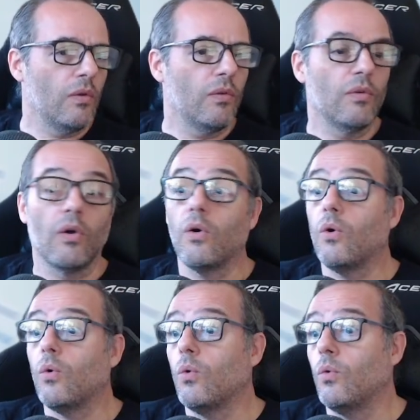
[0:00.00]

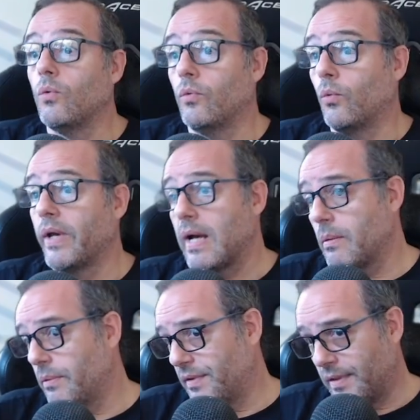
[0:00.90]
So we
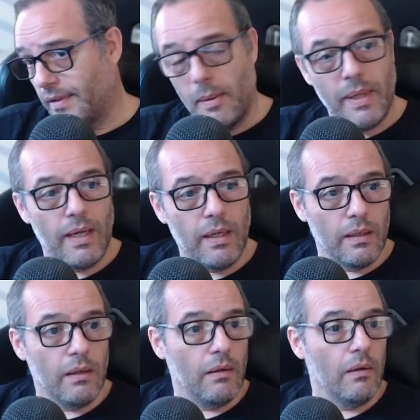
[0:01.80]
have
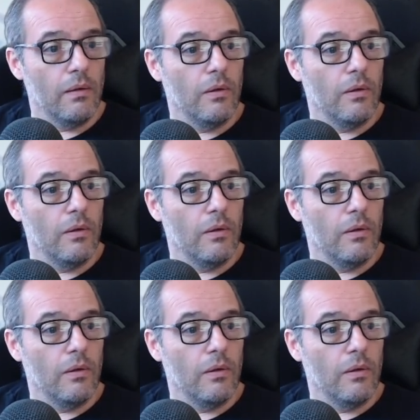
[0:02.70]
several